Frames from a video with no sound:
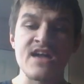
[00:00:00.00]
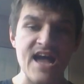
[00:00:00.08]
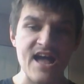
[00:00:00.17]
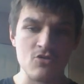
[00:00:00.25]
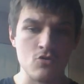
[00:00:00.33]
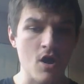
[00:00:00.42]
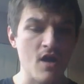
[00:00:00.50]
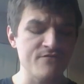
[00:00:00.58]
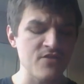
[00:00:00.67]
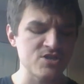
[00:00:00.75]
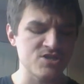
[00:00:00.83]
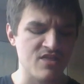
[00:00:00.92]
Kaz Grawl
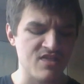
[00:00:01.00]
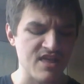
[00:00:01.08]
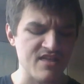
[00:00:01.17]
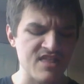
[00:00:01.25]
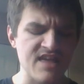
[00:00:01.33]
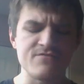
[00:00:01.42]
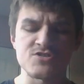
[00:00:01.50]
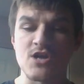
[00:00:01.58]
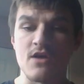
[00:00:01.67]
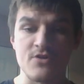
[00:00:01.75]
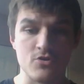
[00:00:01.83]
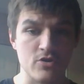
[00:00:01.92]
finishes 16th.
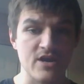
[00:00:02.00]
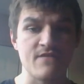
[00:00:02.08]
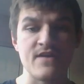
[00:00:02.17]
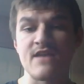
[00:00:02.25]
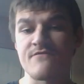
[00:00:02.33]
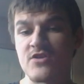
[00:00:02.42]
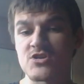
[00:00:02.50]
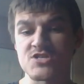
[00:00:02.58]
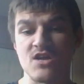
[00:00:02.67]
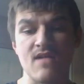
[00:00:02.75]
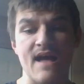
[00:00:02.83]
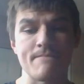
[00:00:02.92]
Sheldon Creative ended up
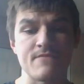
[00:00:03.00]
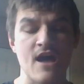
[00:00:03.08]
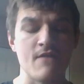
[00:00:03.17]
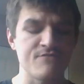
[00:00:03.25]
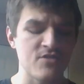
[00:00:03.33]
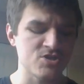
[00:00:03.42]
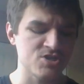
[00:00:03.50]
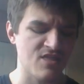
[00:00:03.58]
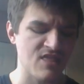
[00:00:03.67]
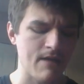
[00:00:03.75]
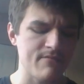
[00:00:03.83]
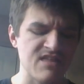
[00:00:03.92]
finishing lap down.
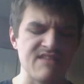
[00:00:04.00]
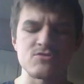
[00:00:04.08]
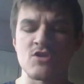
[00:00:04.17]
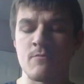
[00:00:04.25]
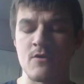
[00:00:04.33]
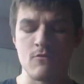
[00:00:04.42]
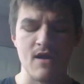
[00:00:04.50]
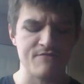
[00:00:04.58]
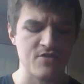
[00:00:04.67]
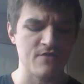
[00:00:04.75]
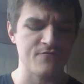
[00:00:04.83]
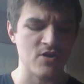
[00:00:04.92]
Finishes 17th. Just been a
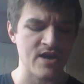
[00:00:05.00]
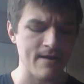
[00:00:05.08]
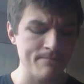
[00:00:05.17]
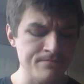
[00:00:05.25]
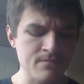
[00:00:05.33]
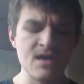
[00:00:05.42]
rough year for him.